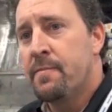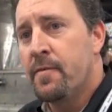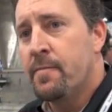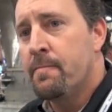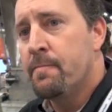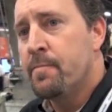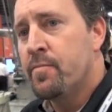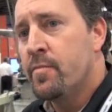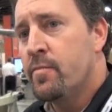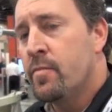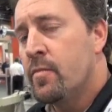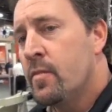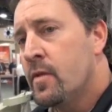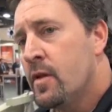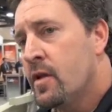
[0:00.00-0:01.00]
I guess what are,
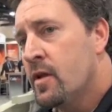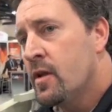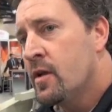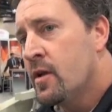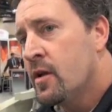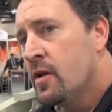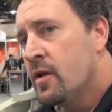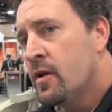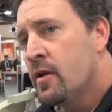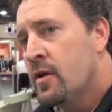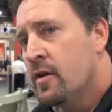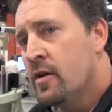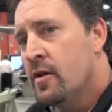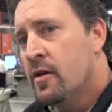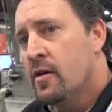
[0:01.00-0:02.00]
what are some of the advantages
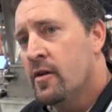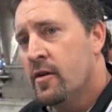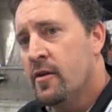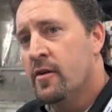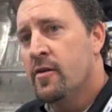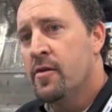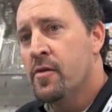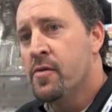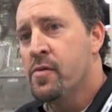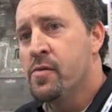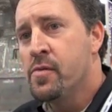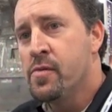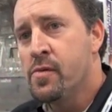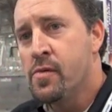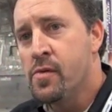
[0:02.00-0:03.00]
of the of the
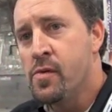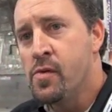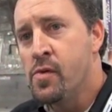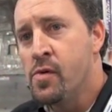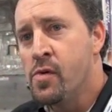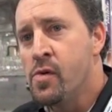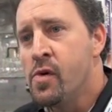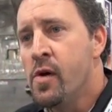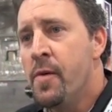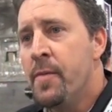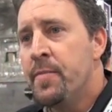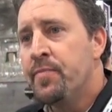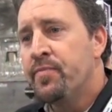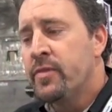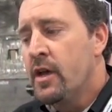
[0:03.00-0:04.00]
flaking mill?
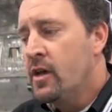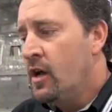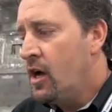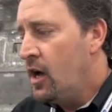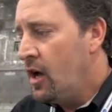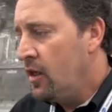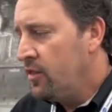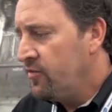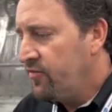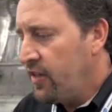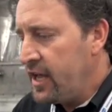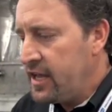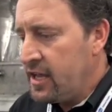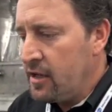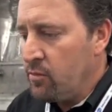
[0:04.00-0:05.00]
Uh, the
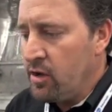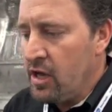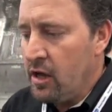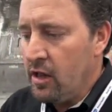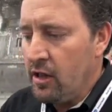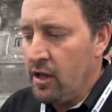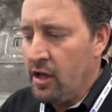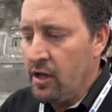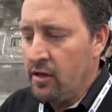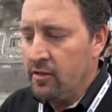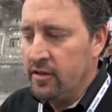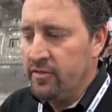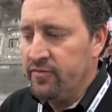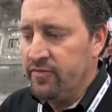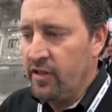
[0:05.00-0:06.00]
flaking mill,
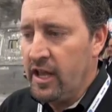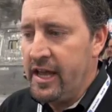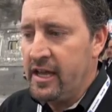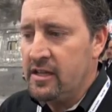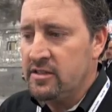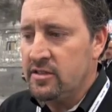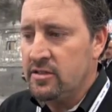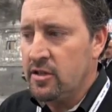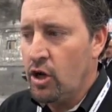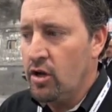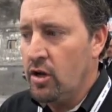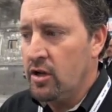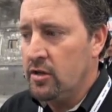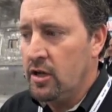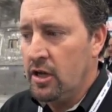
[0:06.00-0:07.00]
uh, the flakes uh,
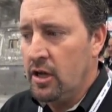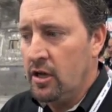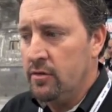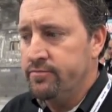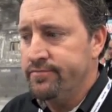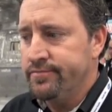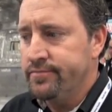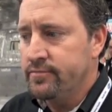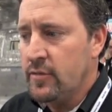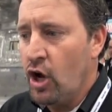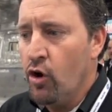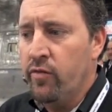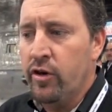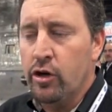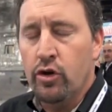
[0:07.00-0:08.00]

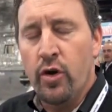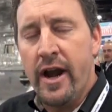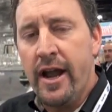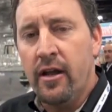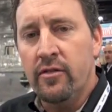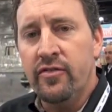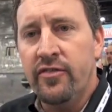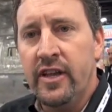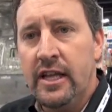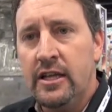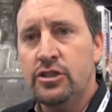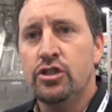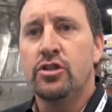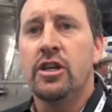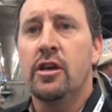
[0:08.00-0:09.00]
uh over ground
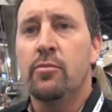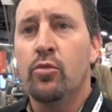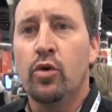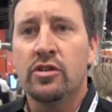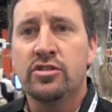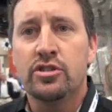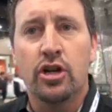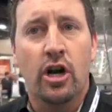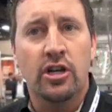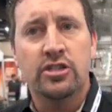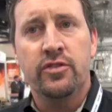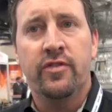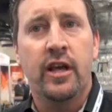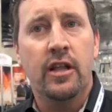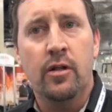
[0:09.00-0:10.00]
feed, you get more
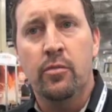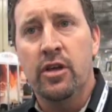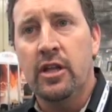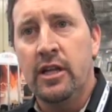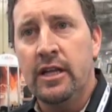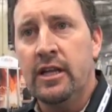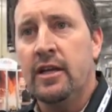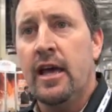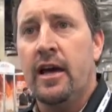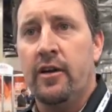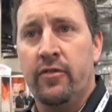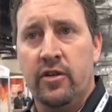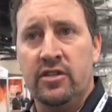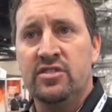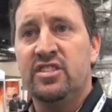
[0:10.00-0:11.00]
starch availability
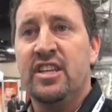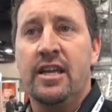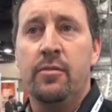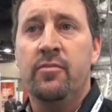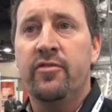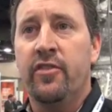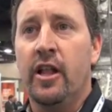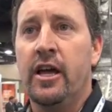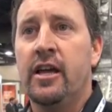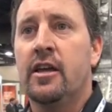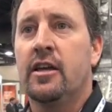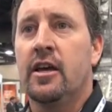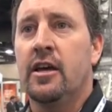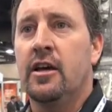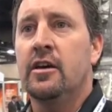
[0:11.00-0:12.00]
out of a steam
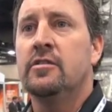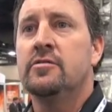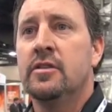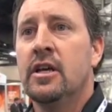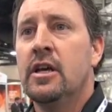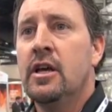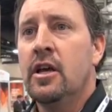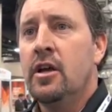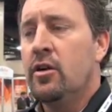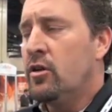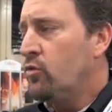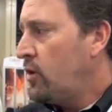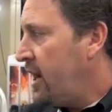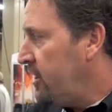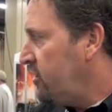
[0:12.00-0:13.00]
flake uh,
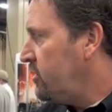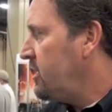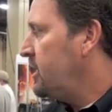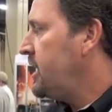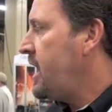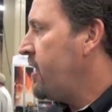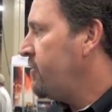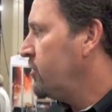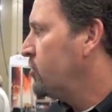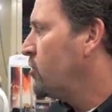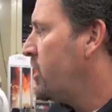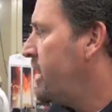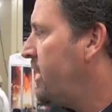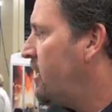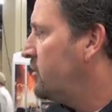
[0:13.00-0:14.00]
rather than having
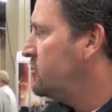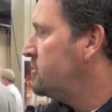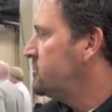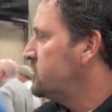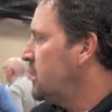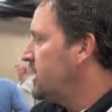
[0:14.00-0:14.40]
ground.